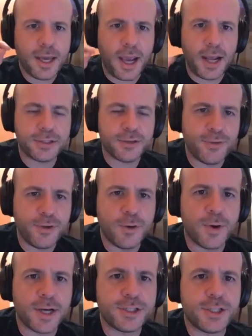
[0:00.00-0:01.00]
answer a few
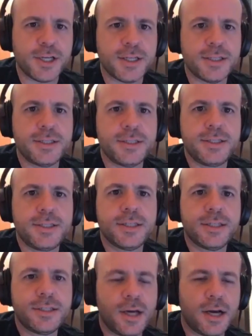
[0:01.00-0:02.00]
questions,
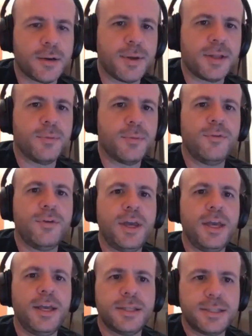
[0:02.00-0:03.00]
talk about the
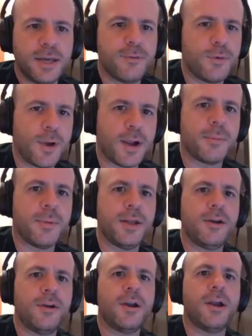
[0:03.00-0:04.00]
movie, say if we recommend it
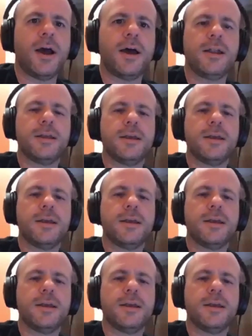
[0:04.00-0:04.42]
or not,